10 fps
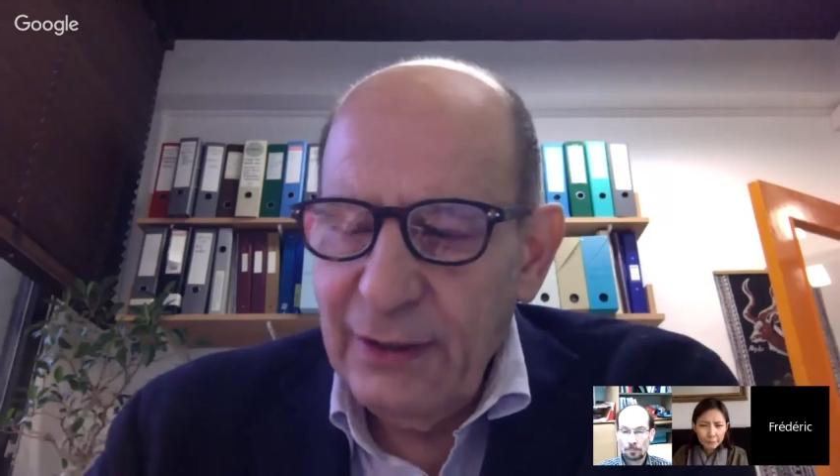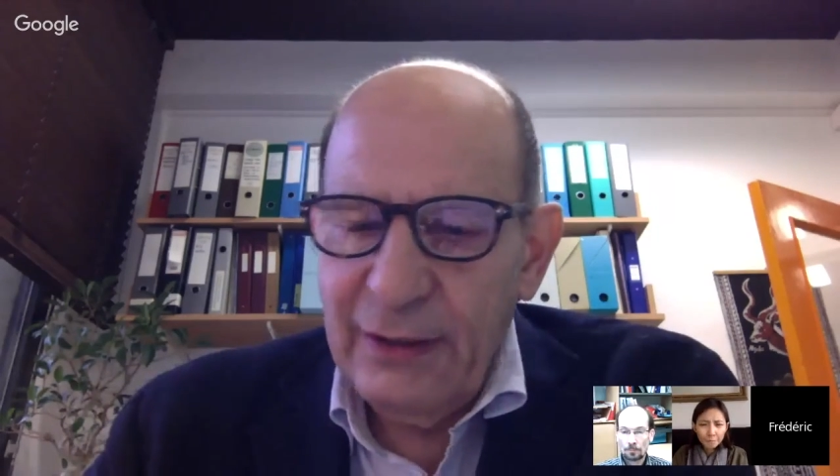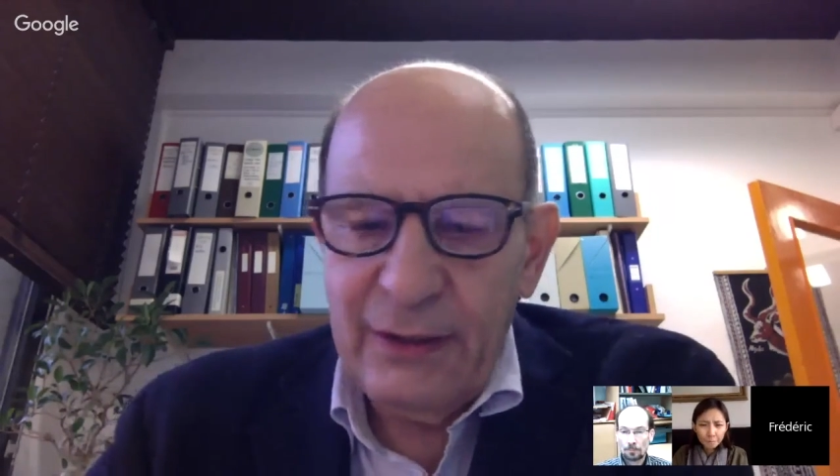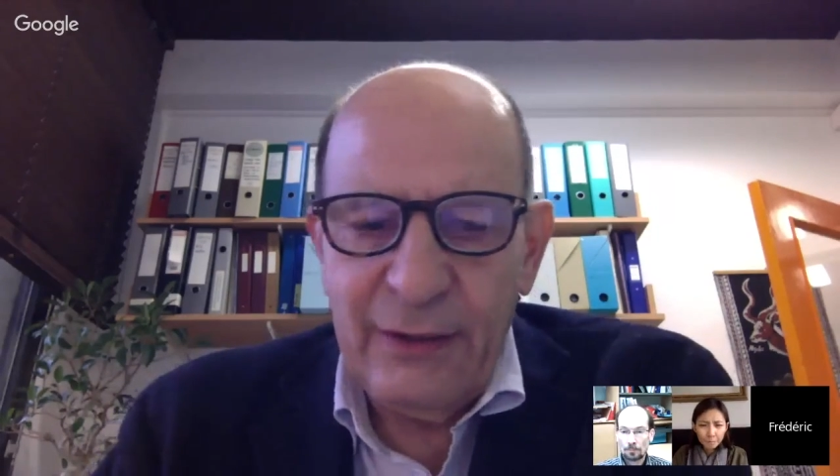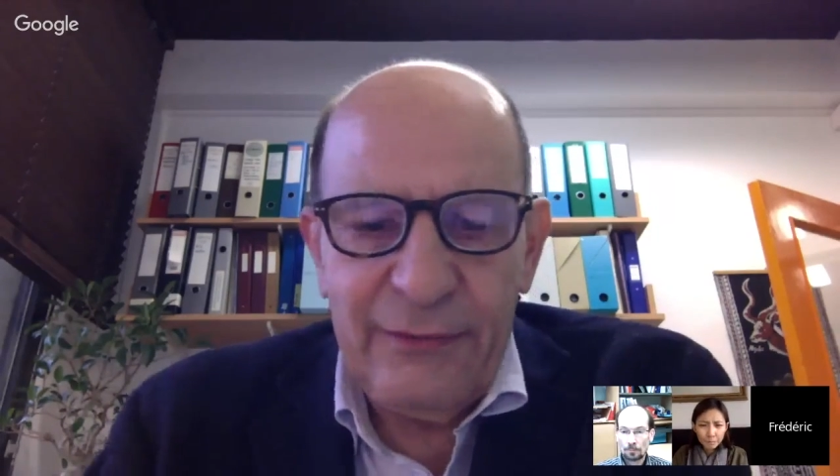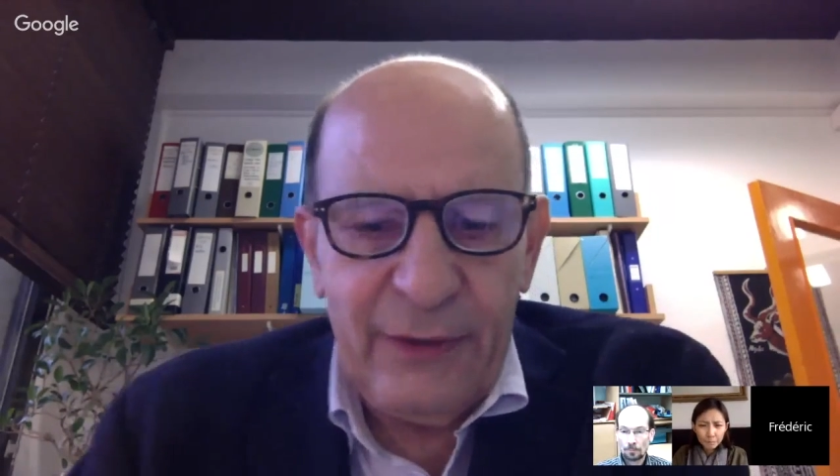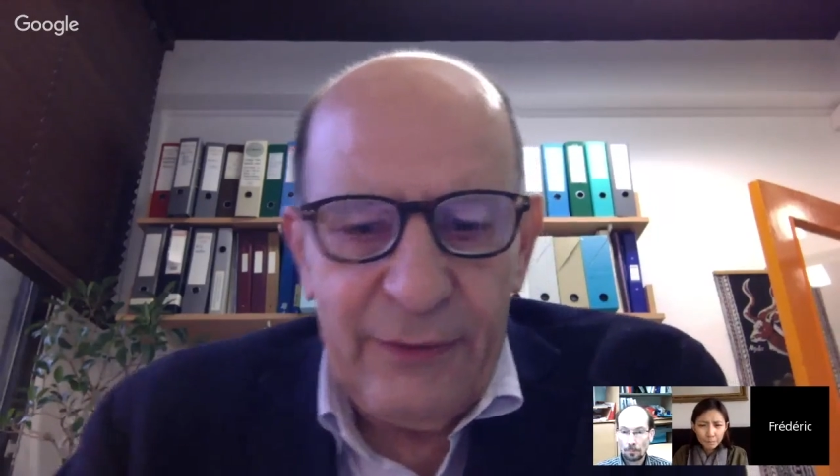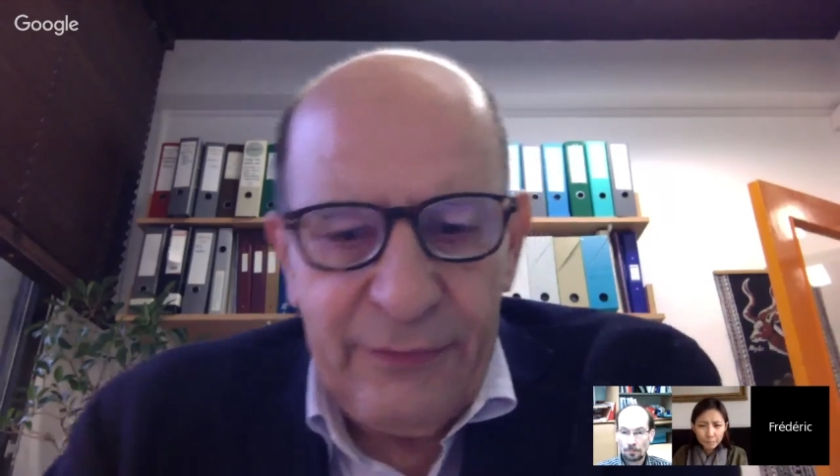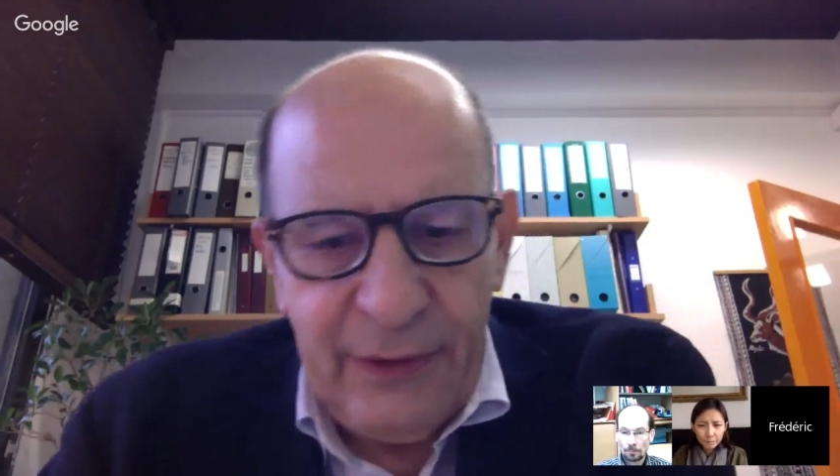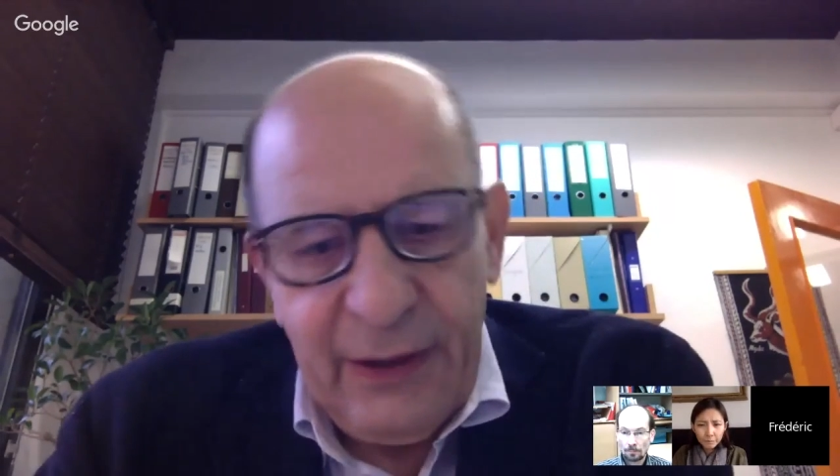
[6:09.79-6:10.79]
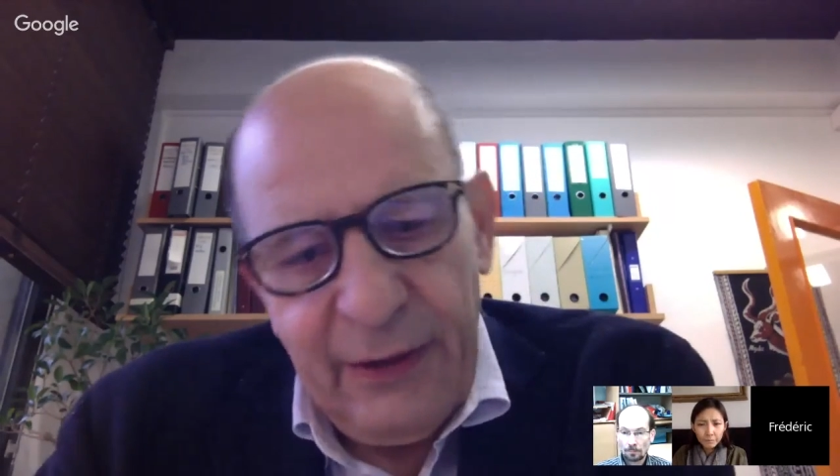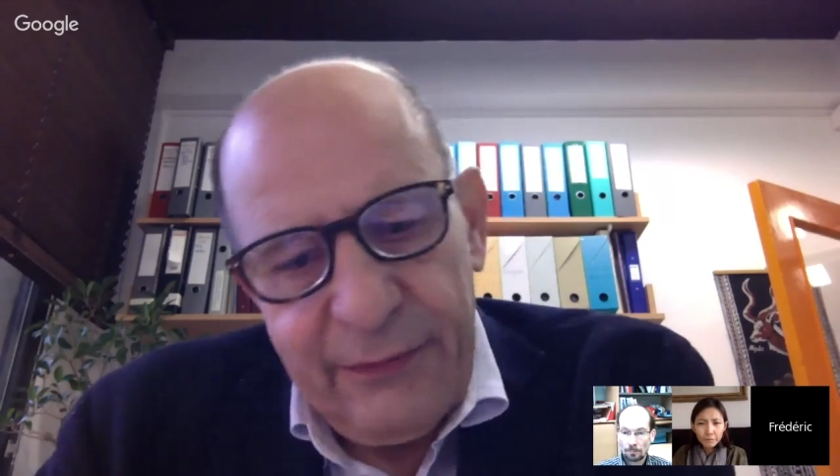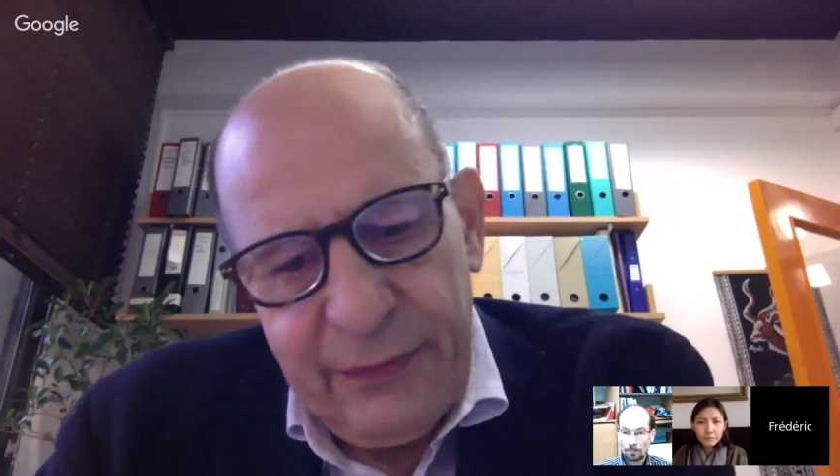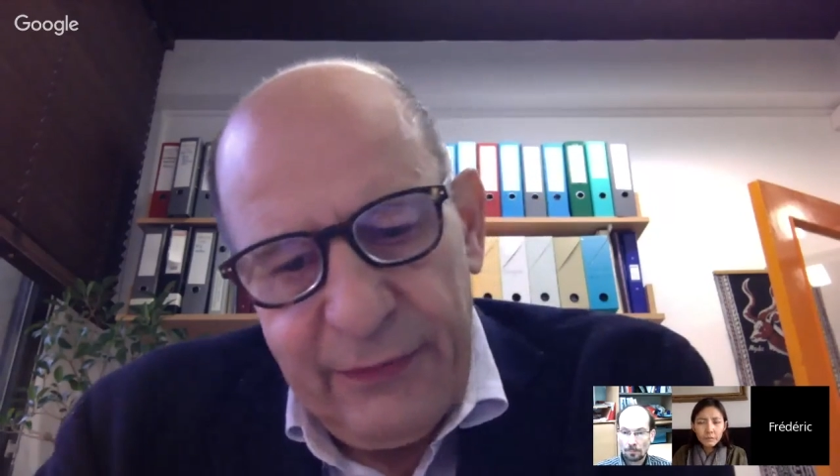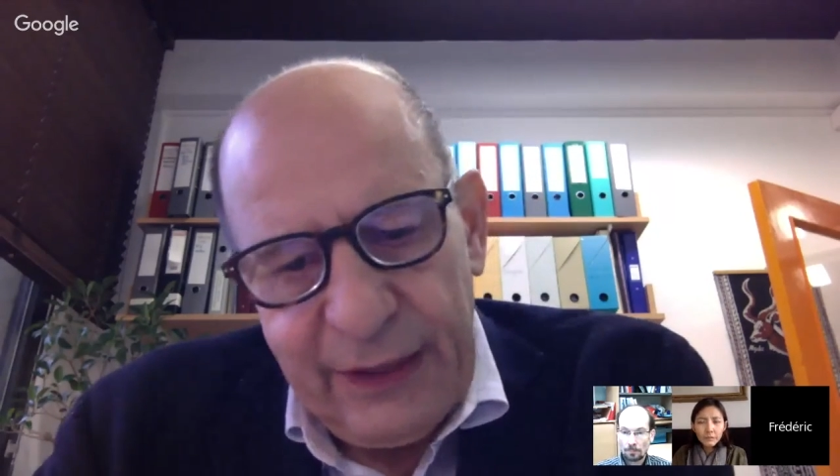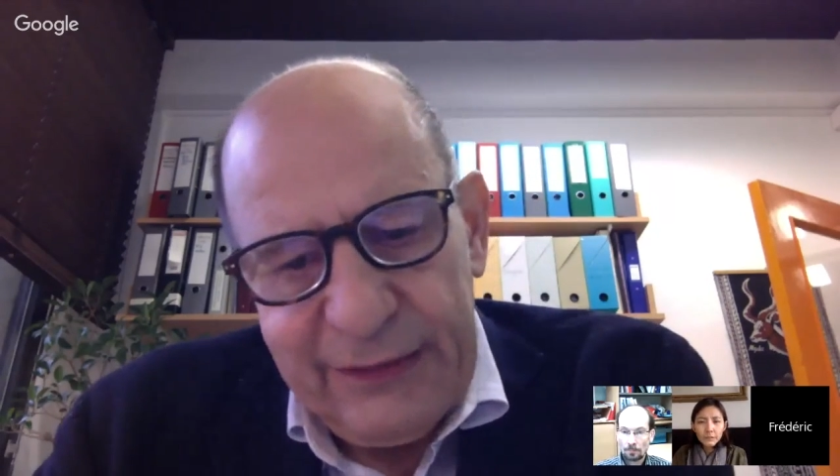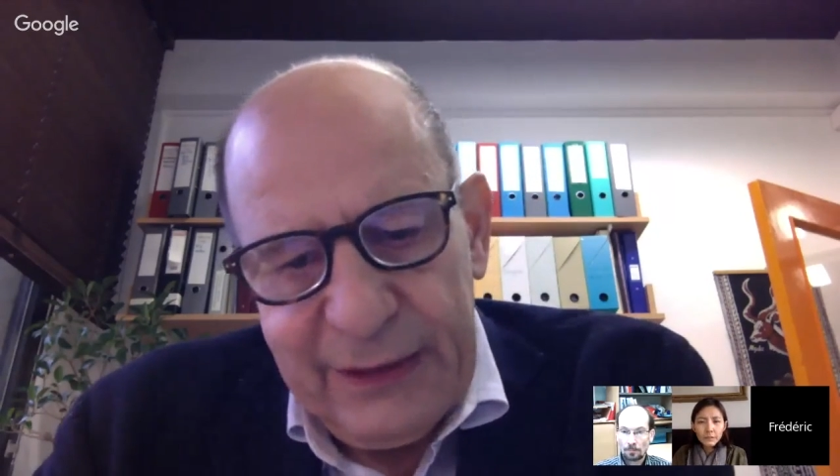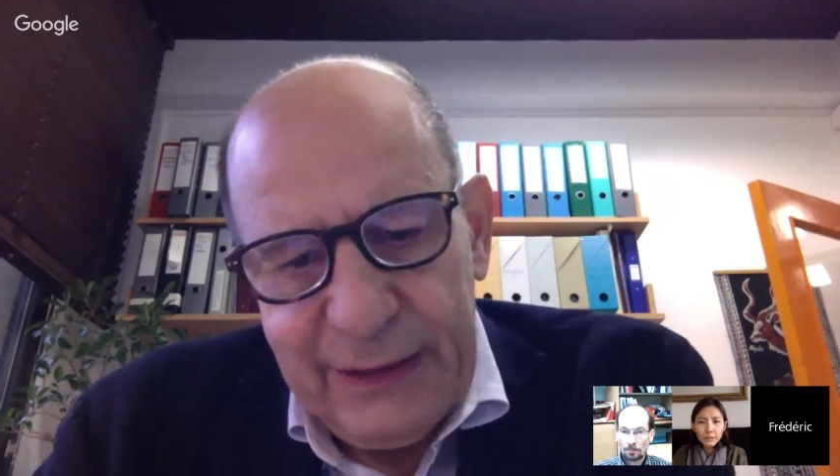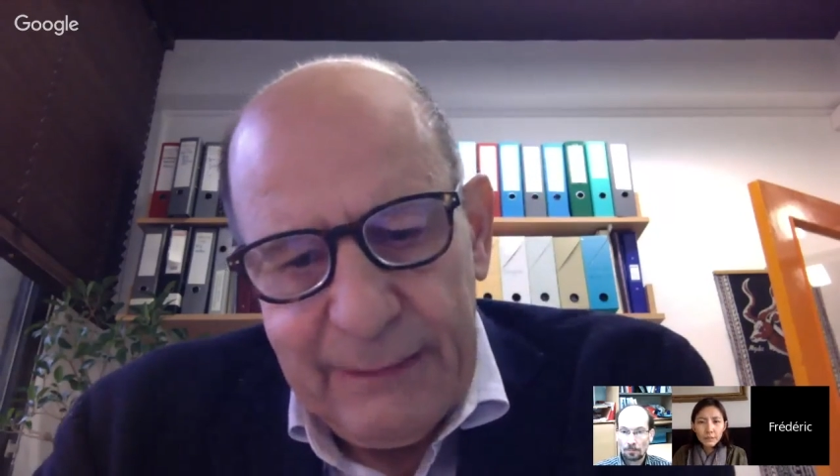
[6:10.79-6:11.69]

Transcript: of a vaccine.